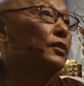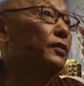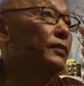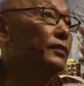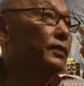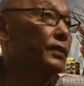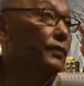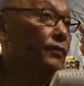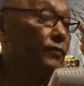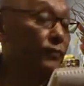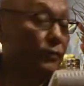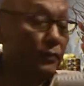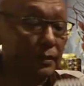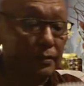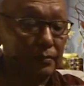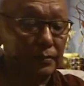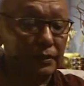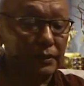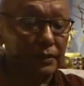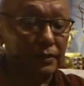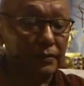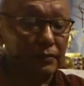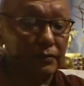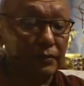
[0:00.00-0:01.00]
of the
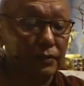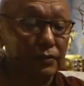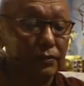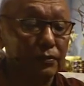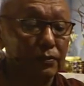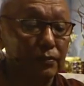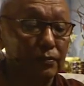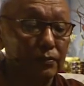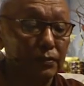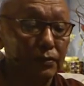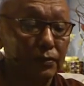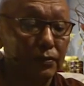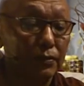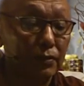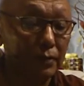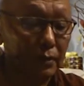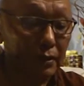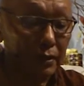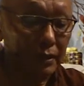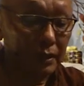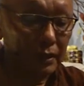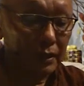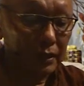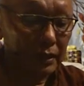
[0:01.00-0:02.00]
fundamental wisdom,
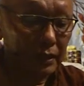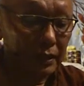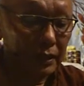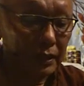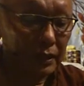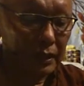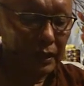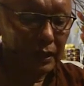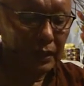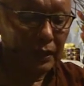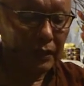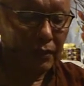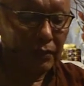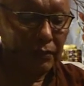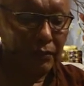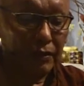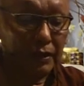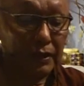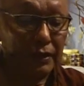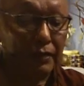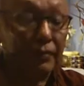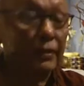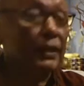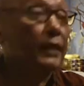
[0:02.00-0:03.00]

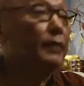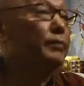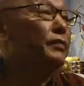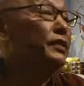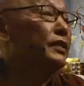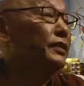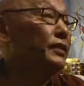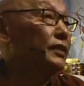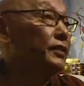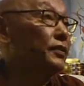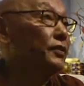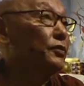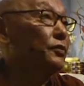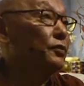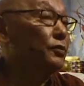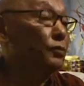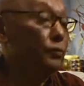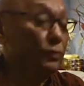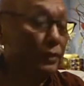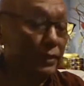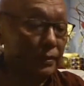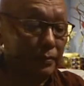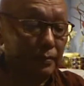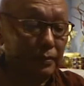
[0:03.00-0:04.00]
whatever emptiness is
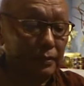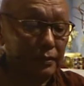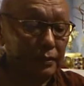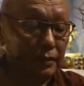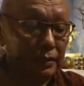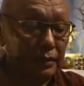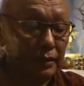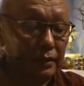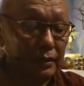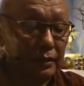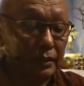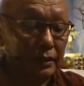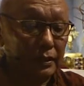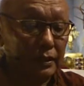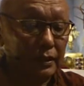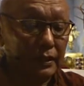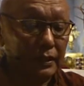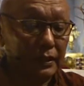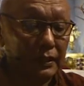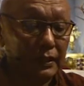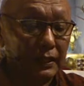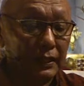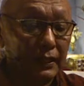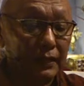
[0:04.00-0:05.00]
suitable,
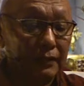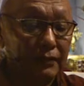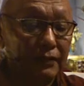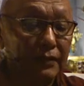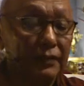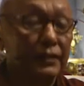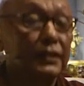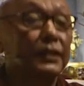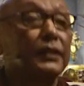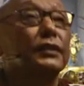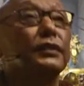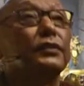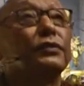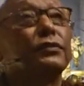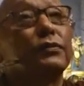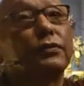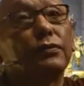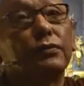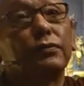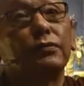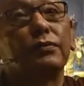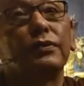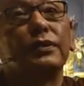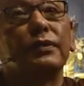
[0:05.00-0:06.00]
everything is
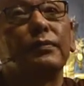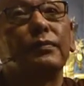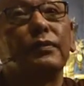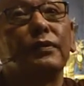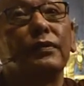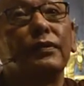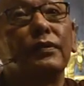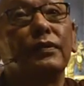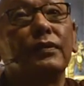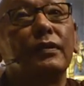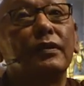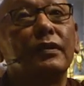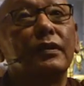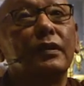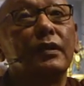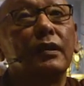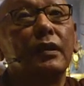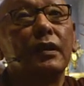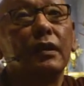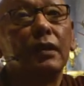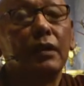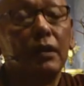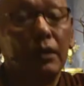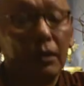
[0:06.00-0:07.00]
suitable.
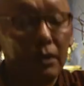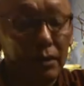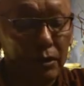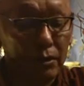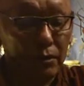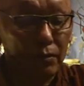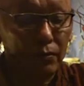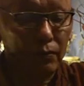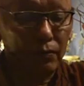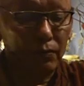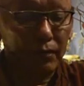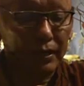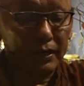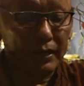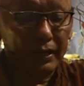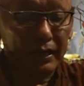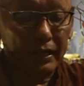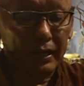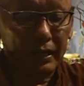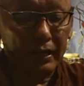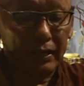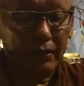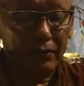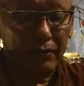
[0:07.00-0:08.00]

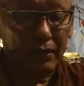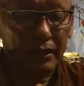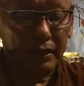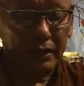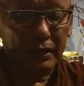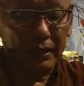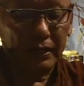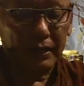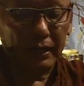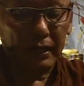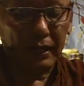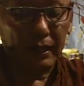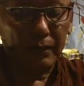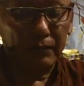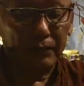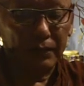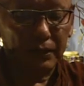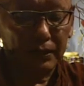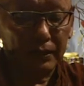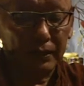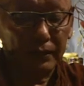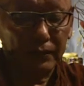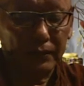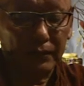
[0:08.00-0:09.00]
Whatever
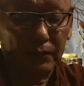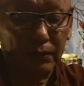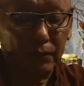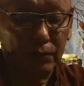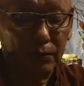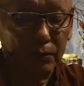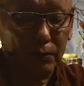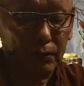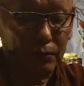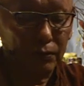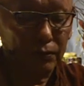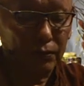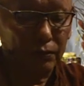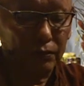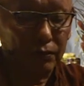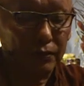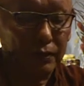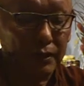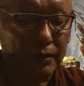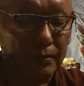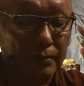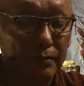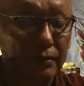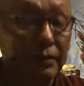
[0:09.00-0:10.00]
emptiness is not
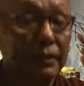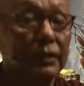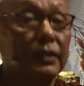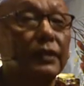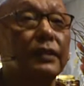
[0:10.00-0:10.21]
suitable,